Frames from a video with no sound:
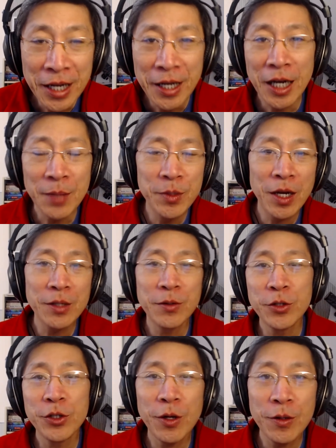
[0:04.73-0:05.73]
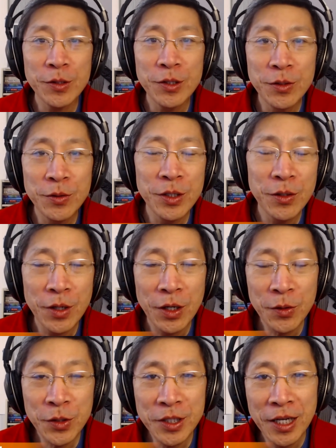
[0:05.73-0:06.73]
I'm Dr. Charles Liu, your
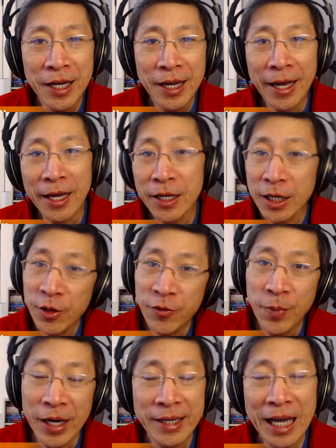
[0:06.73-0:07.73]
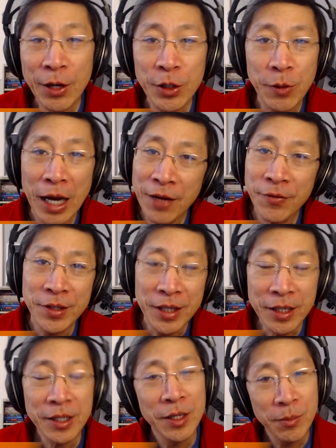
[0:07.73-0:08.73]
host, and if by now you haven't
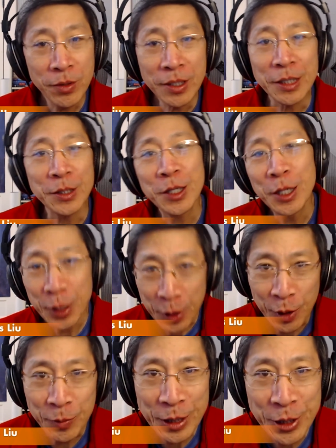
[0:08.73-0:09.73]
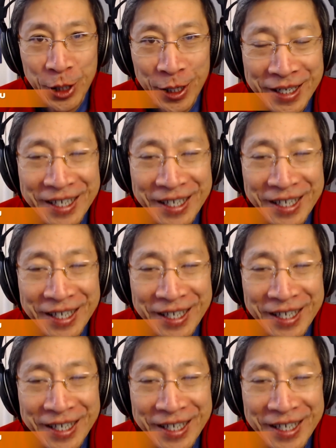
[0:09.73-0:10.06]
yet, please call me Chuck.